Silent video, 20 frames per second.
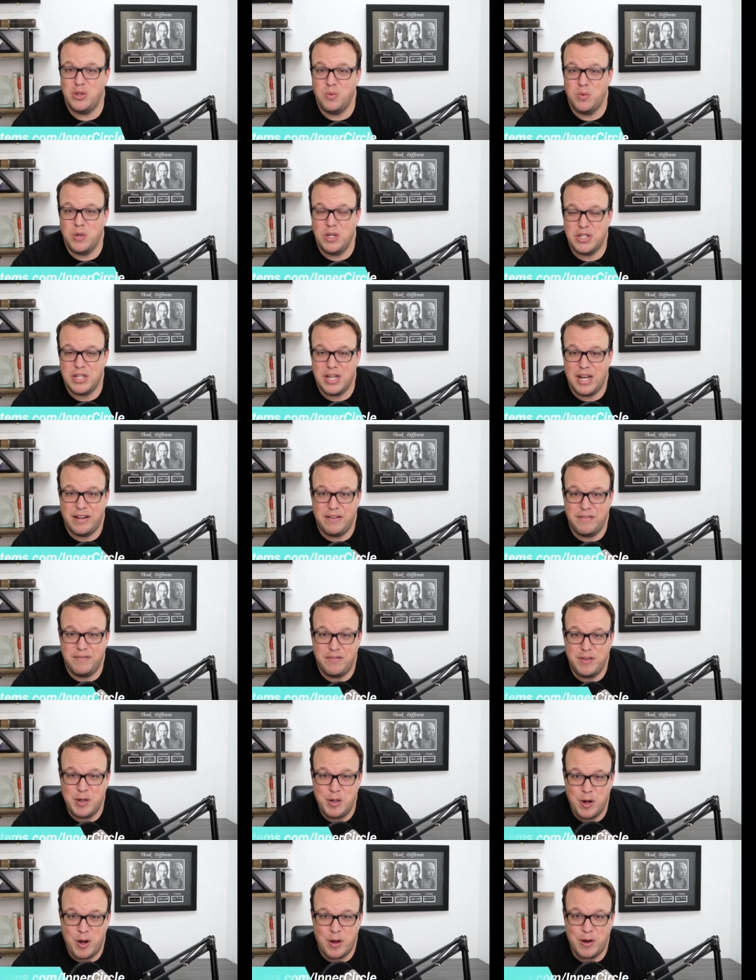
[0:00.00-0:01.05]
you reach out and
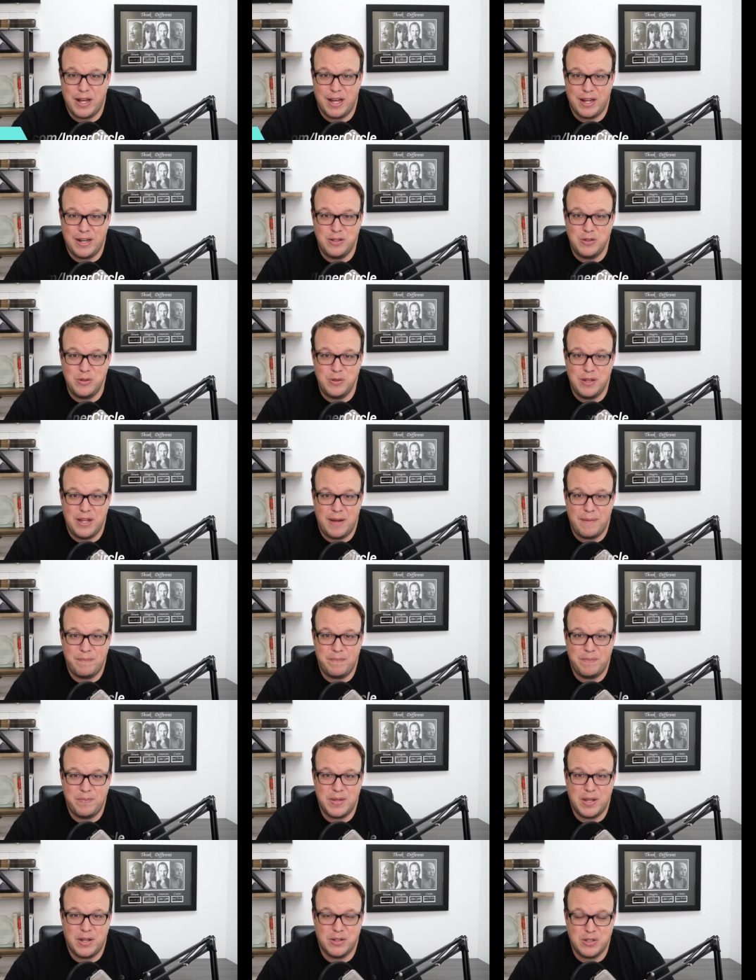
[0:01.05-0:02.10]
figure out how to do that.
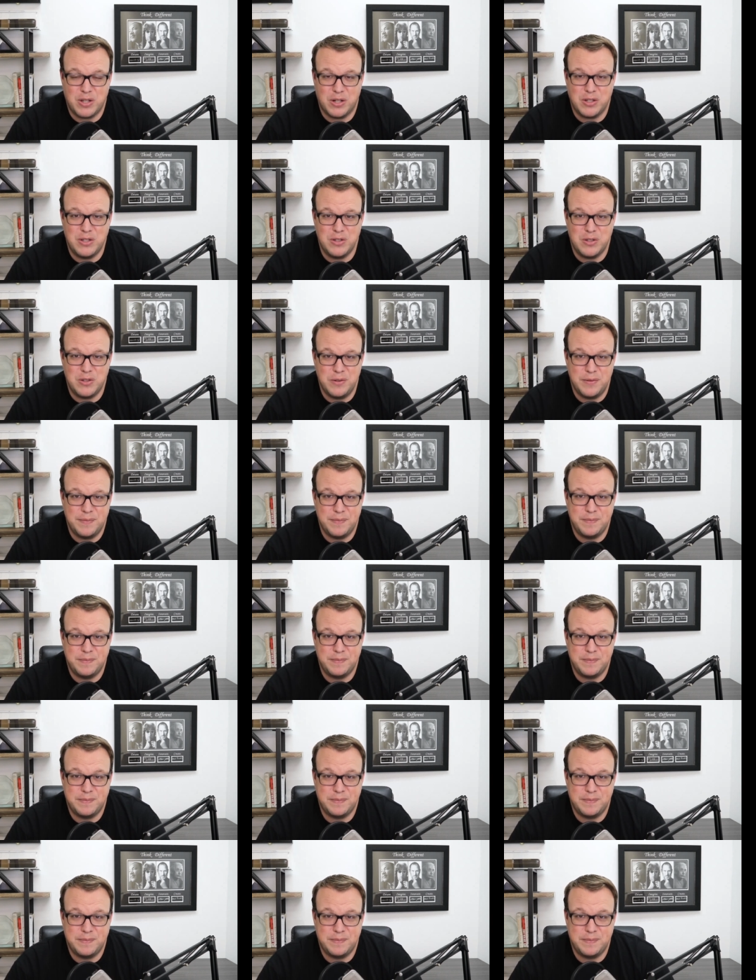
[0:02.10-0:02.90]
I'll talk to you soon.